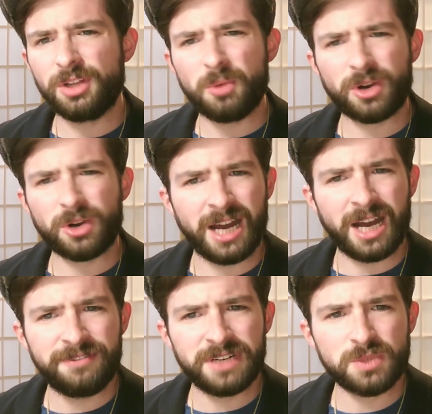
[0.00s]
more
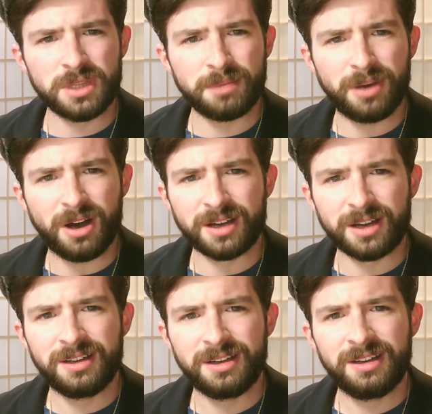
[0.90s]
confidence with the puck.
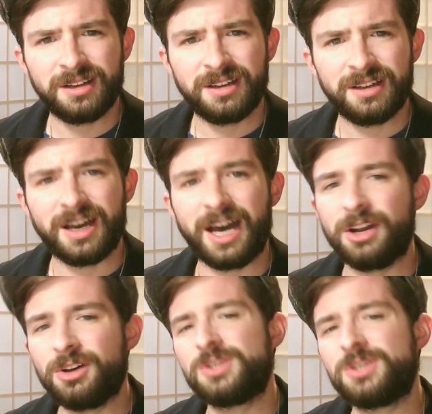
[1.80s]
I'd
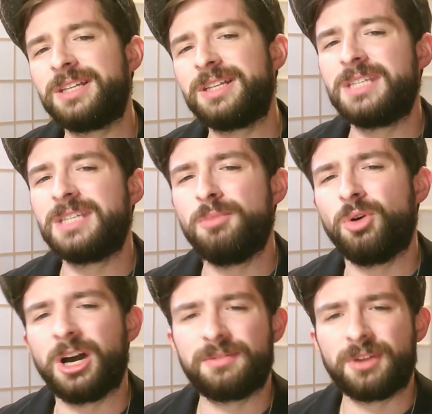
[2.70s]
also like to see more
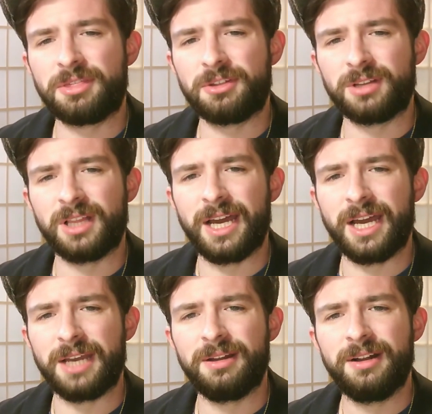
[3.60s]
out of our third line.
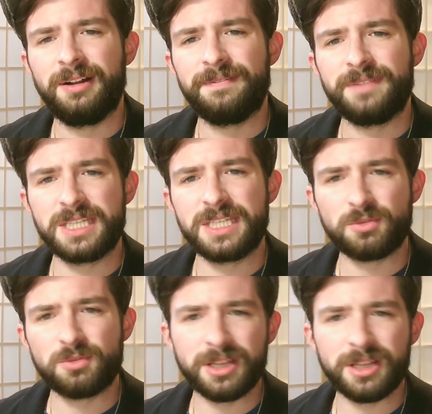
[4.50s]
They seemed
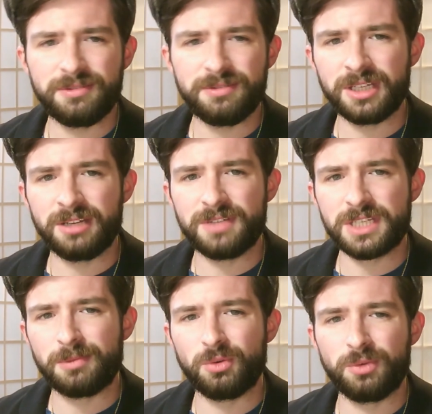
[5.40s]
relatively
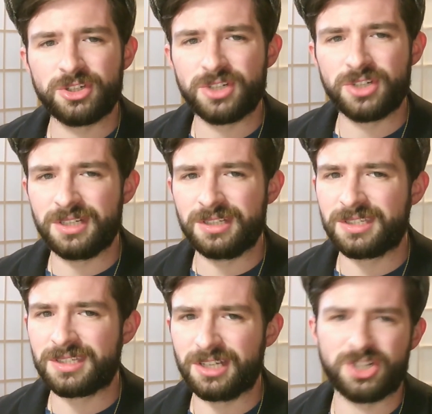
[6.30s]
invisible, which
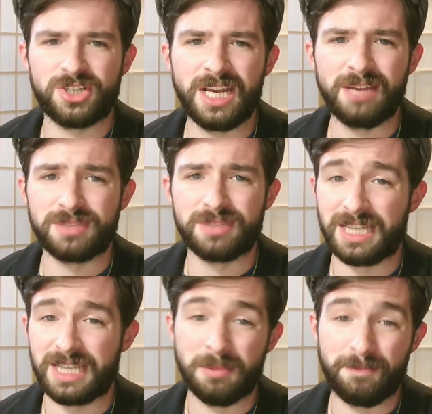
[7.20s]
is a shame since
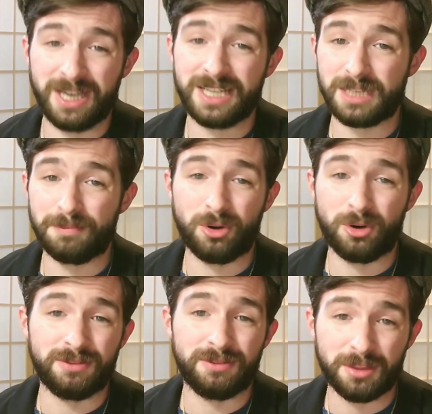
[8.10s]
I'm a big supporter
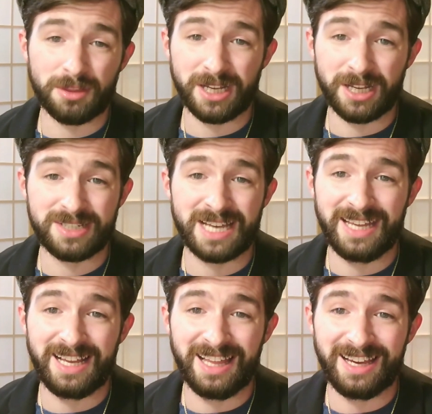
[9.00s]
of all the players on
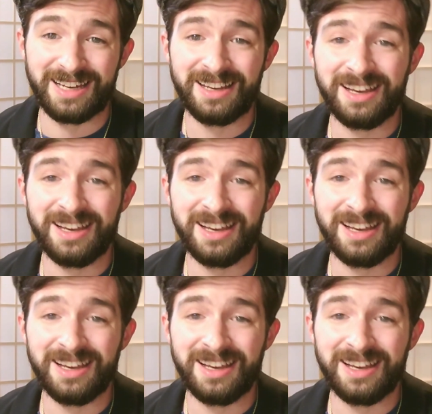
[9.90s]
that line.